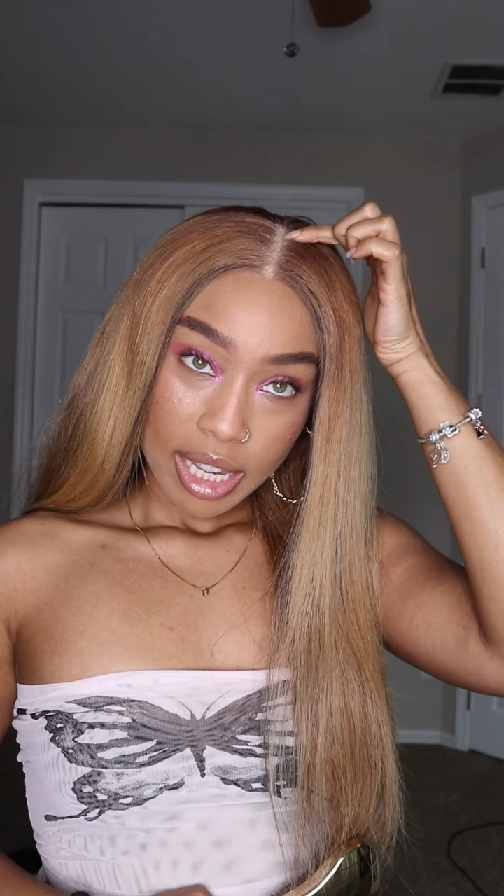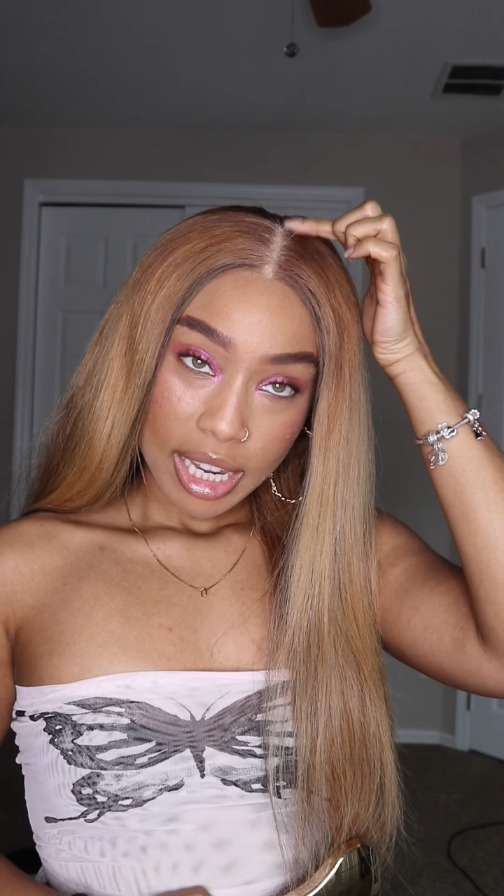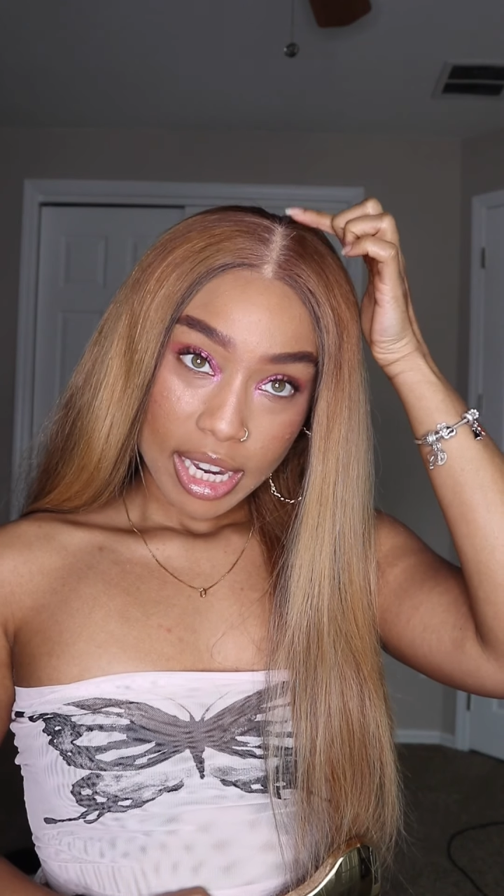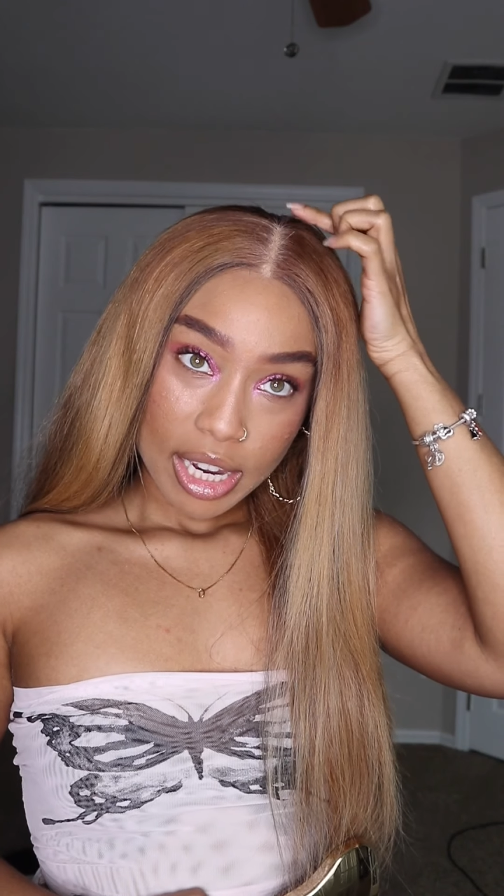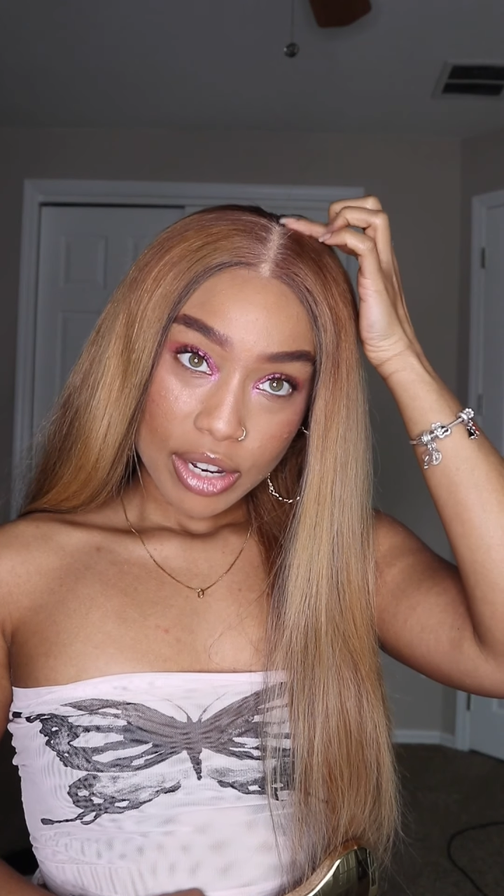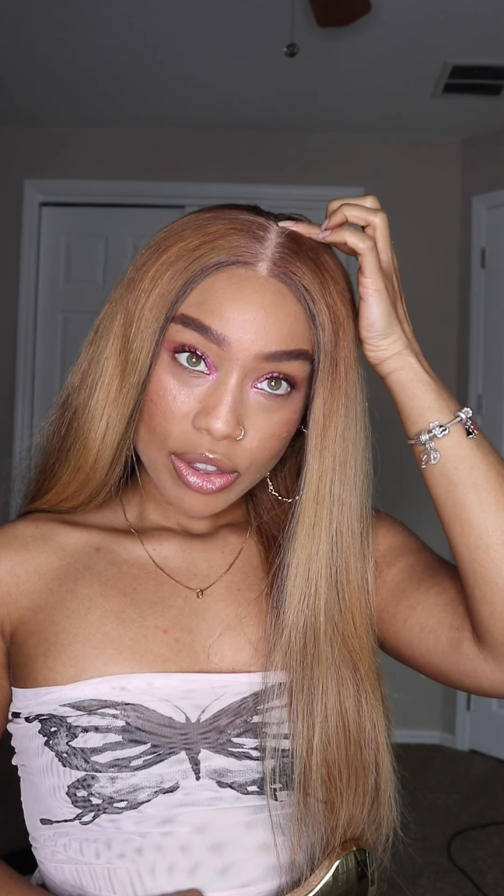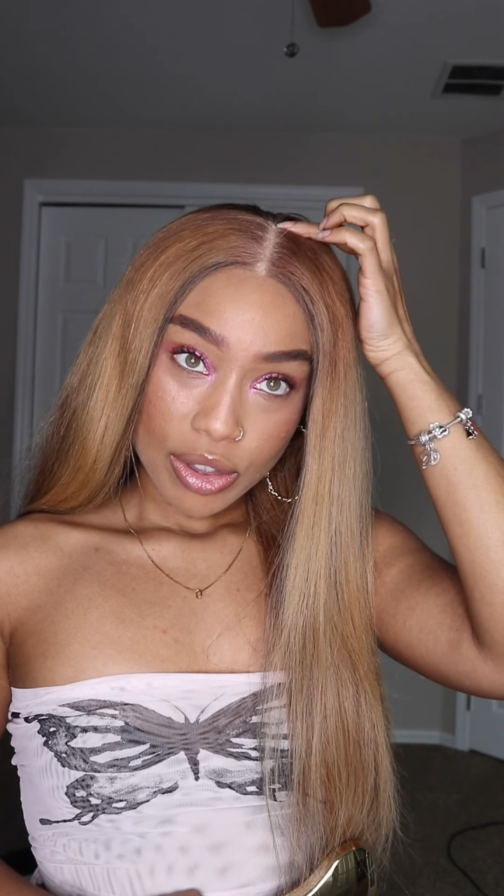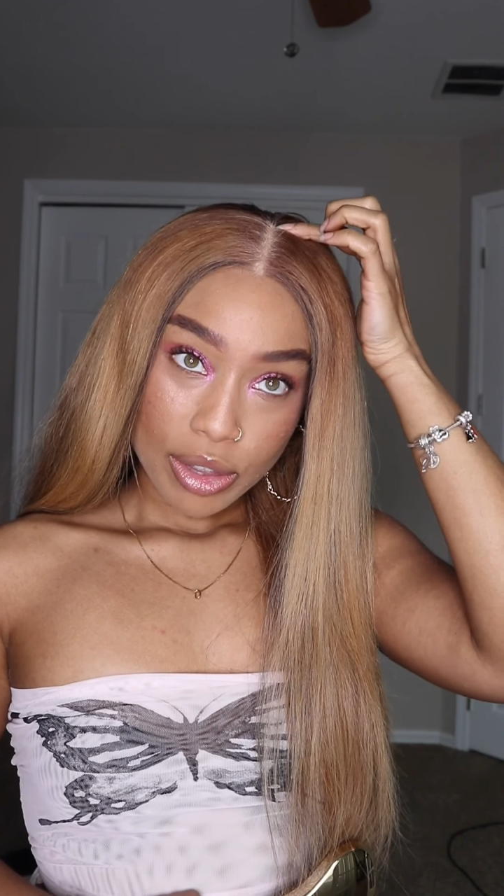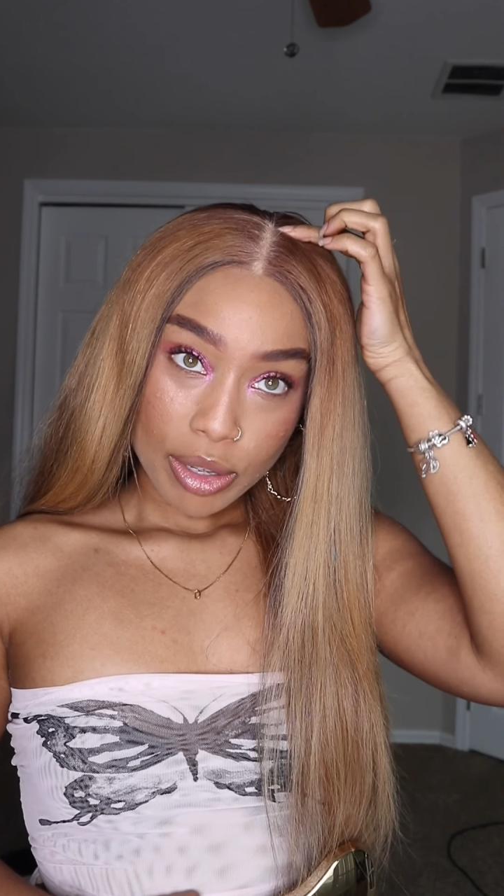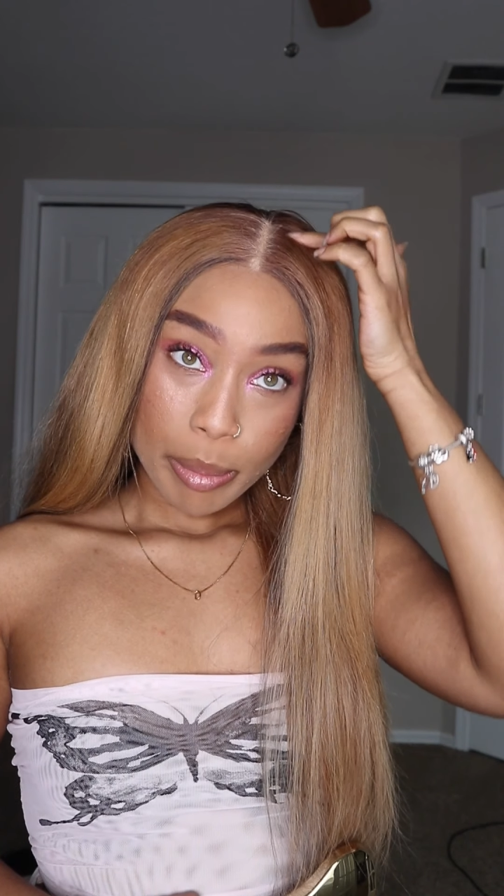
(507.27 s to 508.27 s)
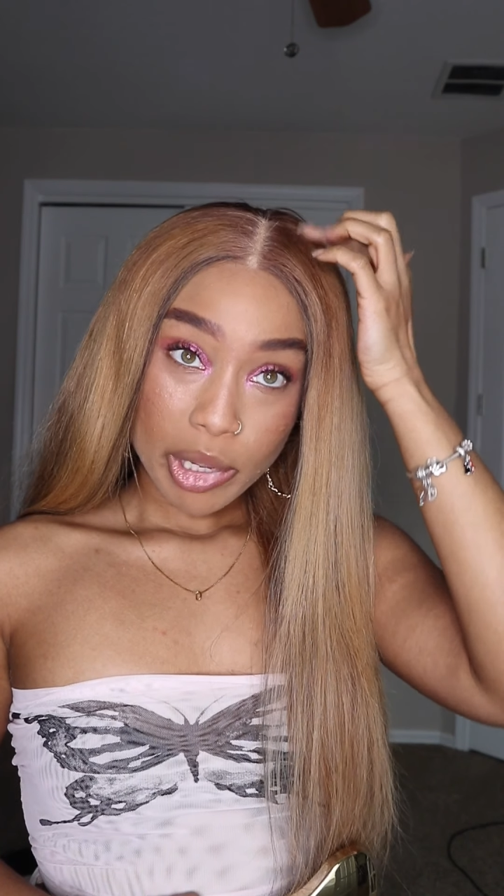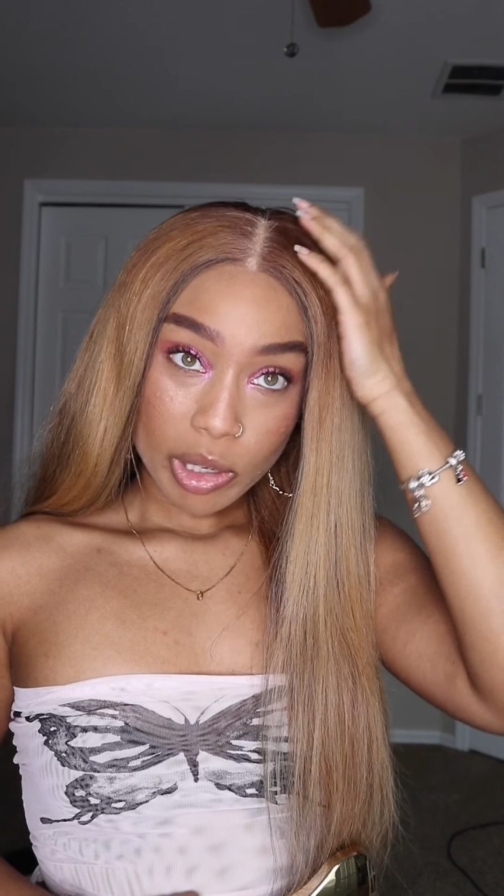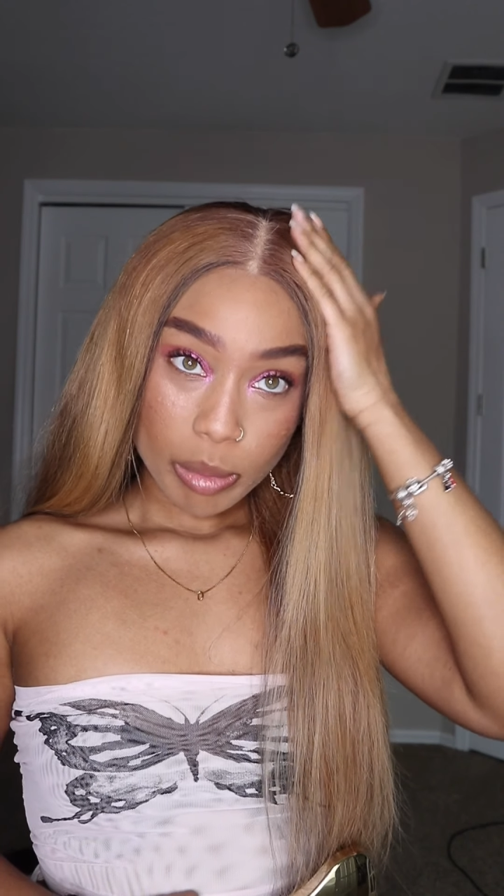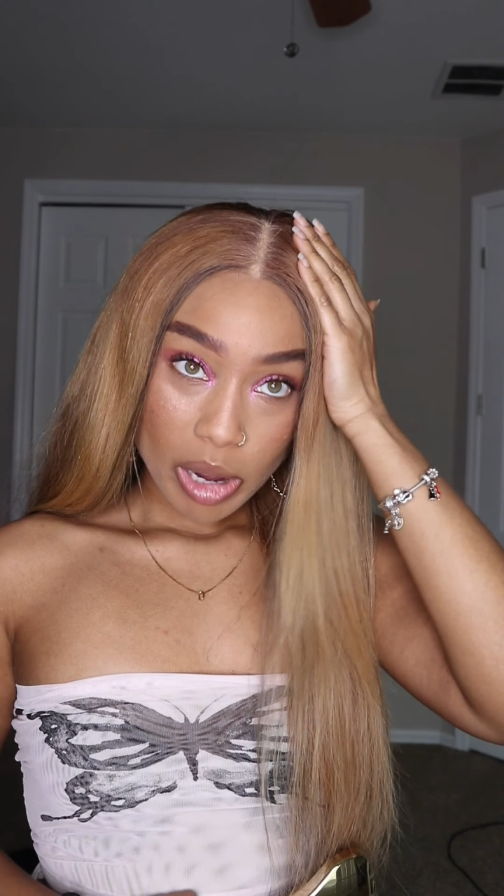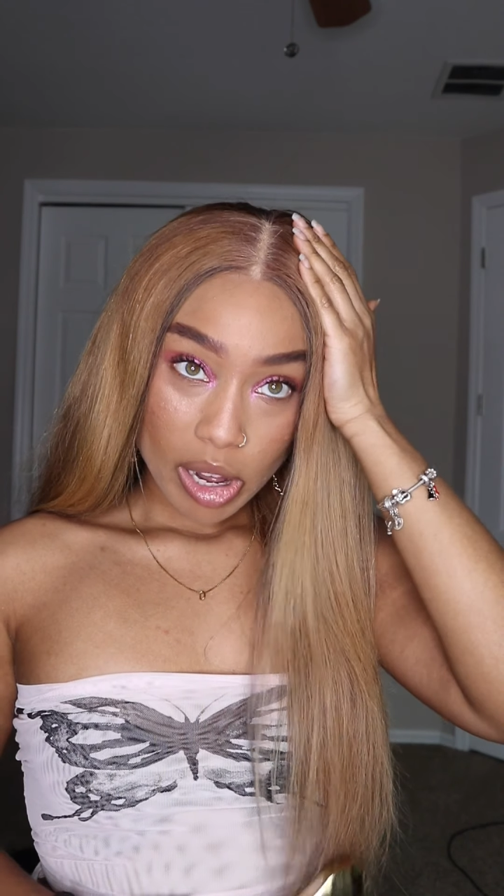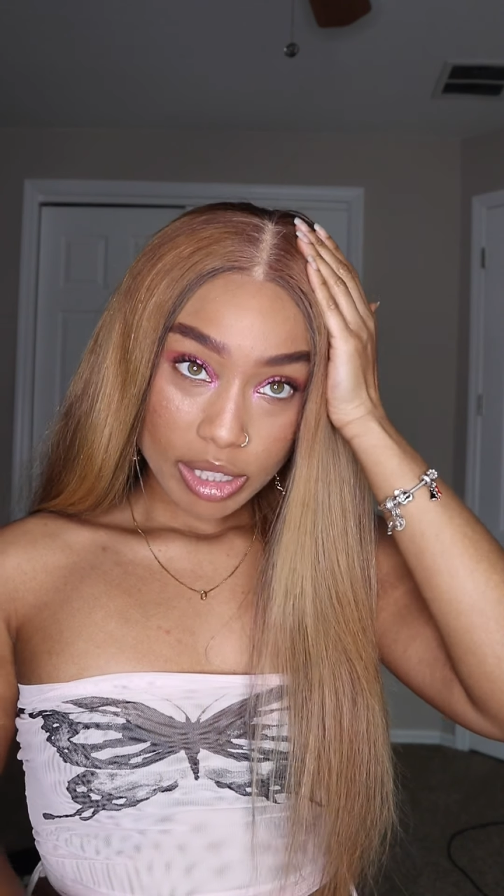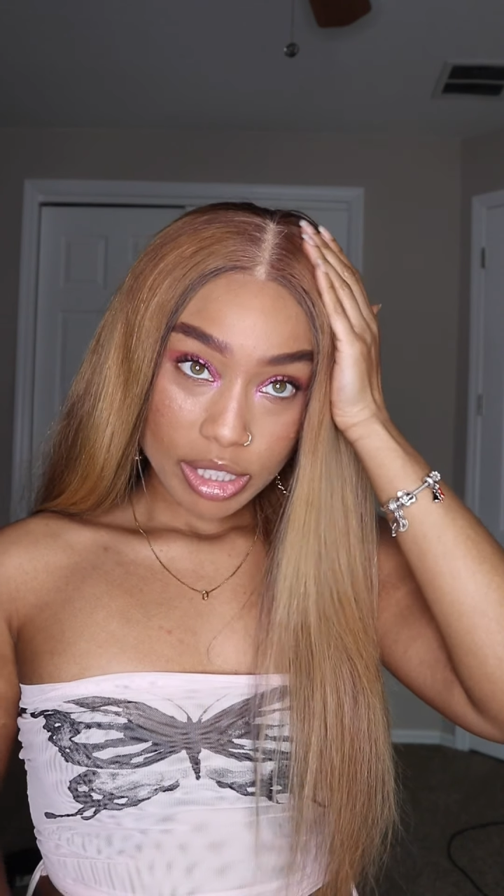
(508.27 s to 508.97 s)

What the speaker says: in the middle part